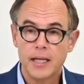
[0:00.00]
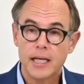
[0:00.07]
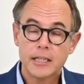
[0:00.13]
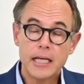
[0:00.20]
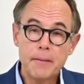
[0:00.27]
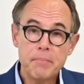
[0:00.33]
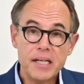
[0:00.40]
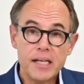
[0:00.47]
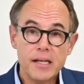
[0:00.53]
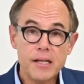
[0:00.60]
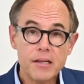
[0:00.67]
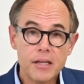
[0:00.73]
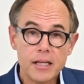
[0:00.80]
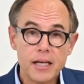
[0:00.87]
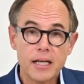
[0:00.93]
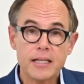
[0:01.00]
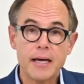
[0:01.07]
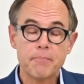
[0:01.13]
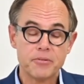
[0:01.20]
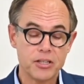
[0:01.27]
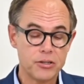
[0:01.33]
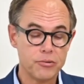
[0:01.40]
It can be easily
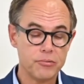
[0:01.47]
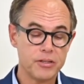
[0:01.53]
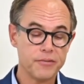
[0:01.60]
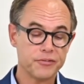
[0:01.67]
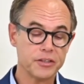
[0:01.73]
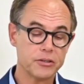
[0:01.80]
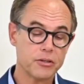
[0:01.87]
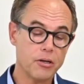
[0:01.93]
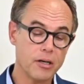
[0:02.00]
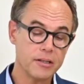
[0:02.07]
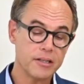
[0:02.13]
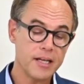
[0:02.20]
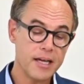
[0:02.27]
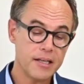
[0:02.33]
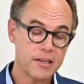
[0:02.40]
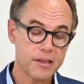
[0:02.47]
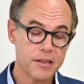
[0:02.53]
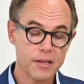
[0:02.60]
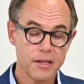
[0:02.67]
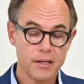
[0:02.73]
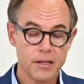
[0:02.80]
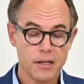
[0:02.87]
adapted to different
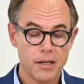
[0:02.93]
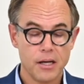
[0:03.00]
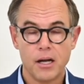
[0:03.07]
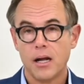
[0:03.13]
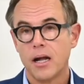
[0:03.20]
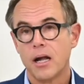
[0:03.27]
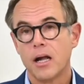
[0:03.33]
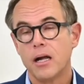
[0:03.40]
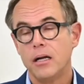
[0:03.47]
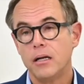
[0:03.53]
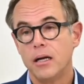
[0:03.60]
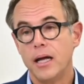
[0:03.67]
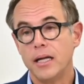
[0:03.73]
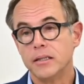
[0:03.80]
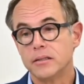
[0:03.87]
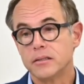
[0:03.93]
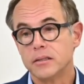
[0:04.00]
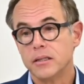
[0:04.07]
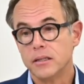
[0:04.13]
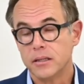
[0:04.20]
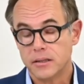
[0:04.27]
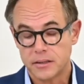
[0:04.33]
contexts and
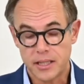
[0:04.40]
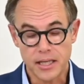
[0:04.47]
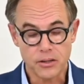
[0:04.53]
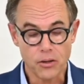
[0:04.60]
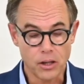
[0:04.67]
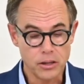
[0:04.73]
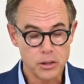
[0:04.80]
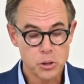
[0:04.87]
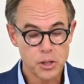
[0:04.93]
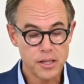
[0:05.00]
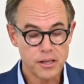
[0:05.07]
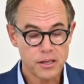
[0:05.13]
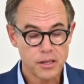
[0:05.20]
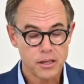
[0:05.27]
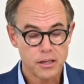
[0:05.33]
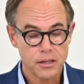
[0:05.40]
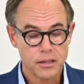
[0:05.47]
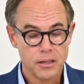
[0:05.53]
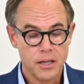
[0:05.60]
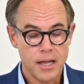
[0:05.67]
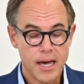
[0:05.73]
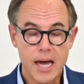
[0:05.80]
technologies,
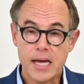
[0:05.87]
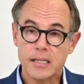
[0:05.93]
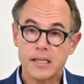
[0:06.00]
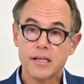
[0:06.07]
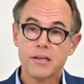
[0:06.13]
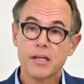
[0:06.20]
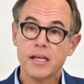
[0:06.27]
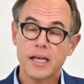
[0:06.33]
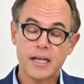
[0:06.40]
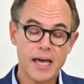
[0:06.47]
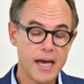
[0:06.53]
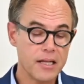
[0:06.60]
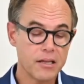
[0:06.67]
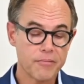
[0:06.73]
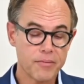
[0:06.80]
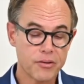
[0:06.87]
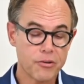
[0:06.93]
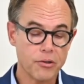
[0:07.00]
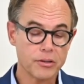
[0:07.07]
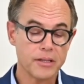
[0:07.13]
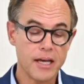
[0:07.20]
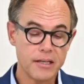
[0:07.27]
and easily enhanced with
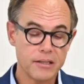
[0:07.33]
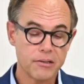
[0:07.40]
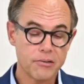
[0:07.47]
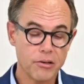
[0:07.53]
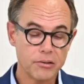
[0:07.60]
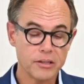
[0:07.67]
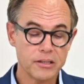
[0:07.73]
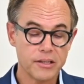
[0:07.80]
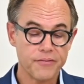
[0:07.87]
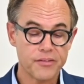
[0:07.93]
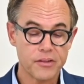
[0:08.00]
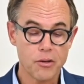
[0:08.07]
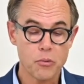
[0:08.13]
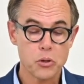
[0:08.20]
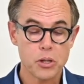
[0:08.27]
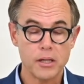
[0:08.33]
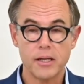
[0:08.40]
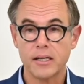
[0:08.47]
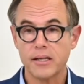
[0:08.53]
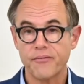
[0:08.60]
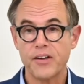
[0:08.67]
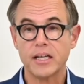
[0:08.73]
cognitive, social,
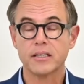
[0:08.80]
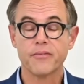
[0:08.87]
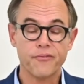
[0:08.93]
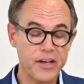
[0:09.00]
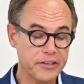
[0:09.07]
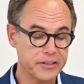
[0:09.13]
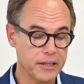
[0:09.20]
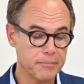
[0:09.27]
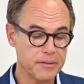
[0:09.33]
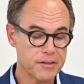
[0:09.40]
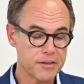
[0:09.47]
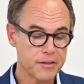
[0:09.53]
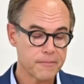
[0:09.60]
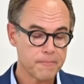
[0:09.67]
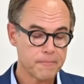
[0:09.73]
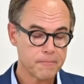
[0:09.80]
and affective variables.